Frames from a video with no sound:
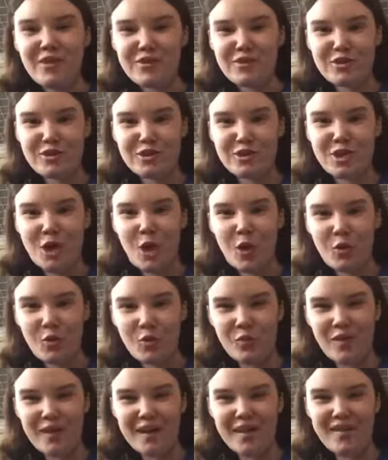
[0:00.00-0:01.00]
there's a
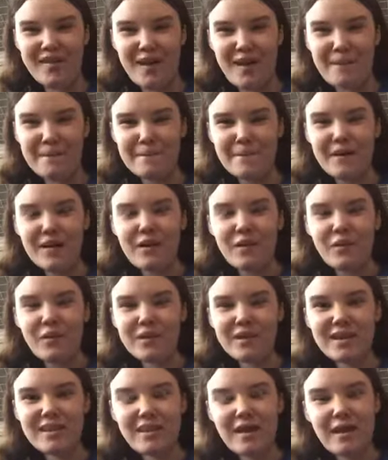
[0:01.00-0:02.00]
joke where um,
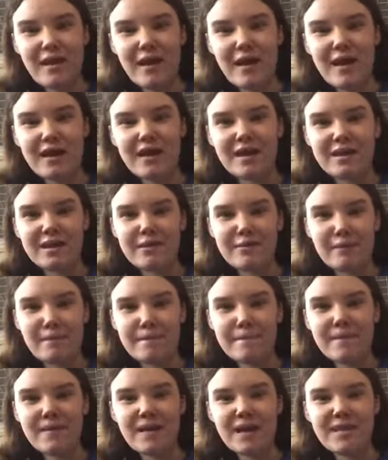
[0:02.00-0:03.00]
one of the, I guess,
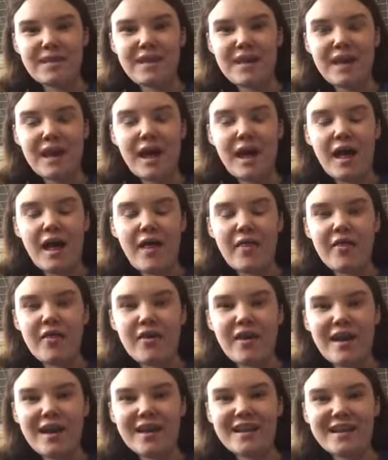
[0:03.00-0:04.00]
the uh,
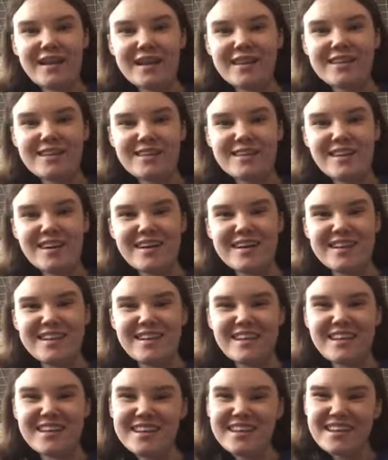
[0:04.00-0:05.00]
other aliens tries
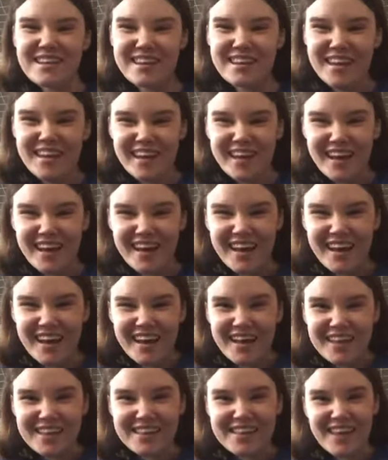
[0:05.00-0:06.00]
to
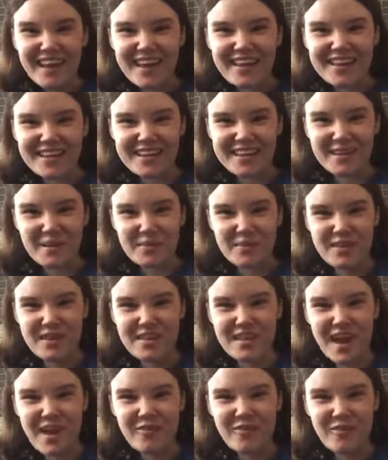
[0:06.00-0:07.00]
say some
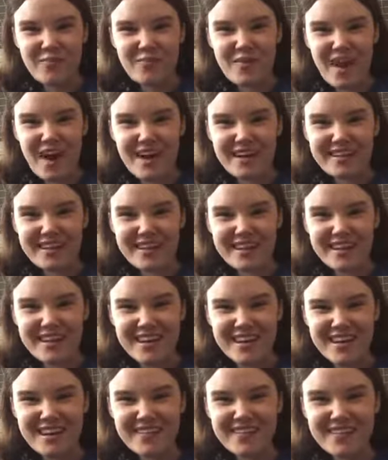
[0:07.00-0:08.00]
stuff about
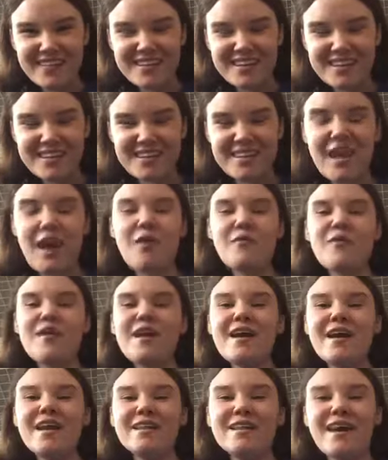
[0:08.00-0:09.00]
it, which is
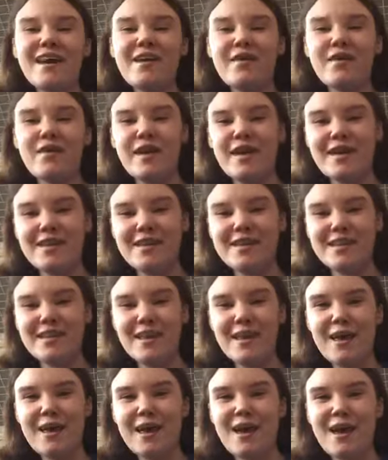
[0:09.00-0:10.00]
downright
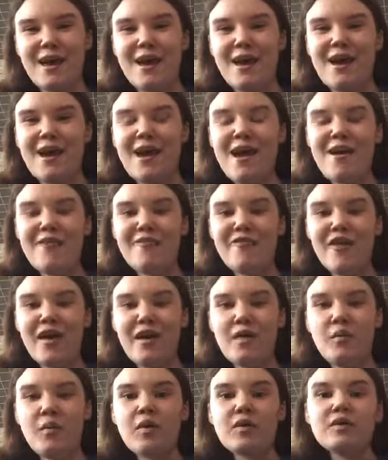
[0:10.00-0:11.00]
hilarious, if
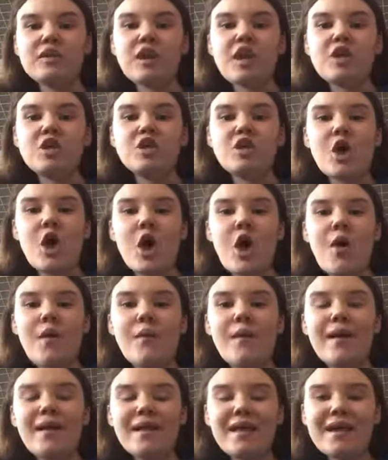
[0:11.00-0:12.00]
I will say
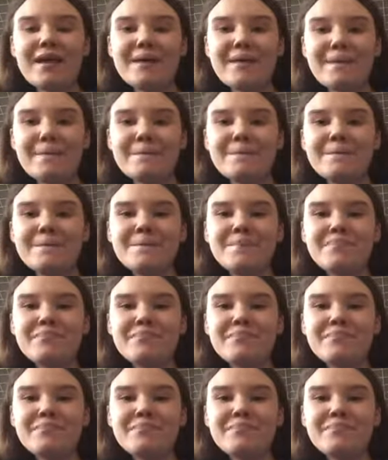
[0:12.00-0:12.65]
so. Like, really,